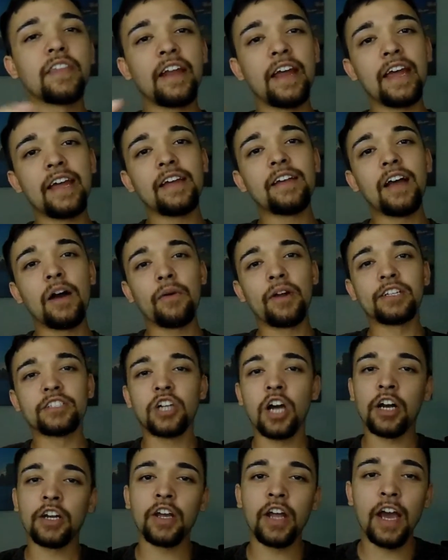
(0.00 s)
Today, I
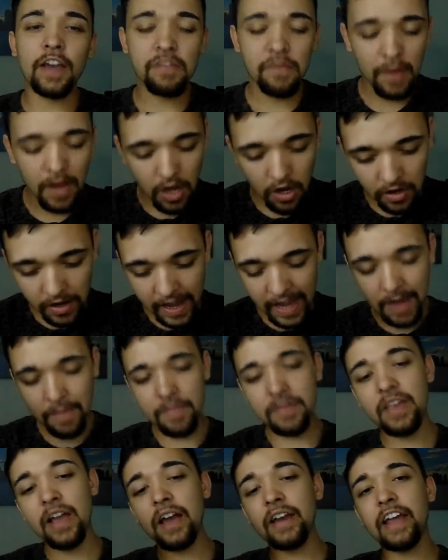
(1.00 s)
wanna talk to you guys about
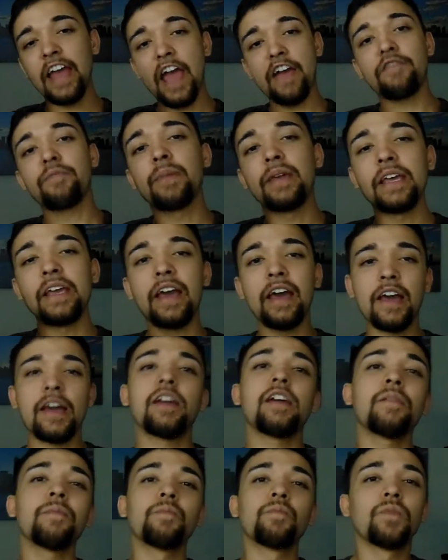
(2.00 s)
Amazon F B
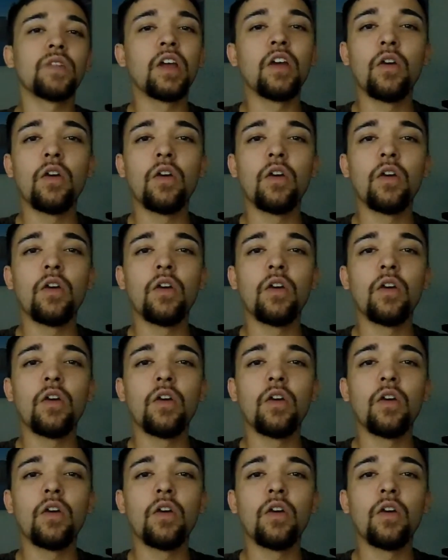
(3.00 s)
A.